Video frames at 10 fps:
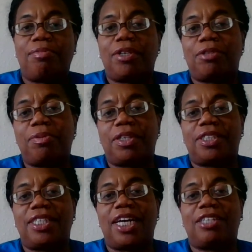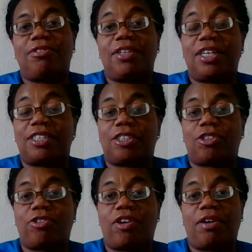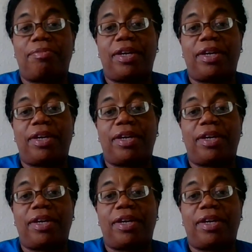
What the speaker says: Must have been a statue next to Trump.